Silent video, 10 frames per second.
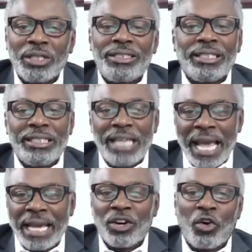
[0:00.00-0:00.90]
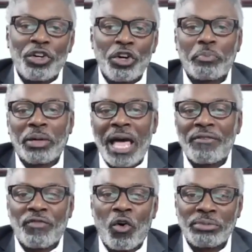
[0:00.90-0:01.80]
today and on your
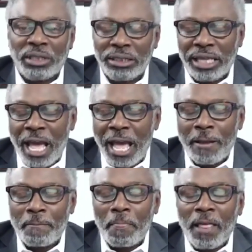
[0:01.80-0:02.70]
platform today.